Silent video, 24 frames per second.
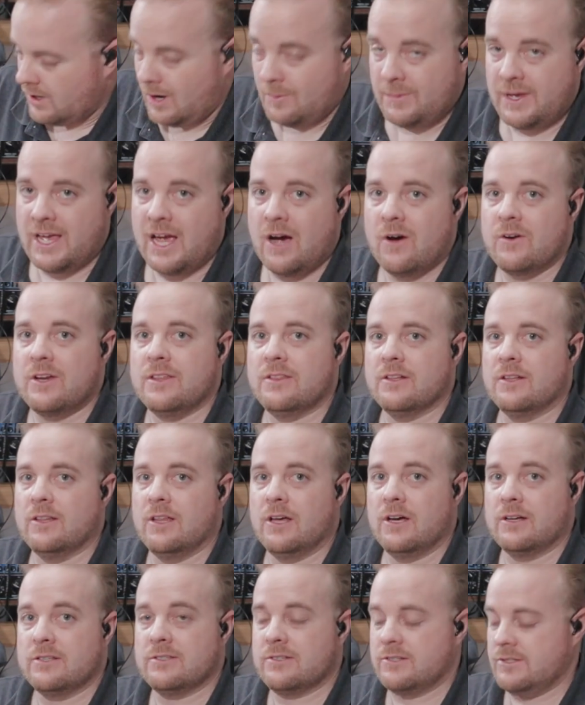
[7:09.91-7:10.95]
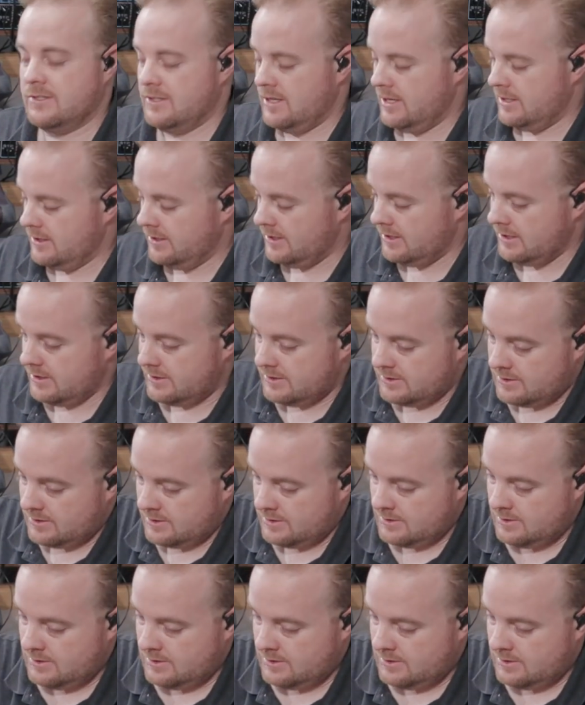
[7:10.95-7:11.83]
I'm counting the lugs. There's 10 lugs.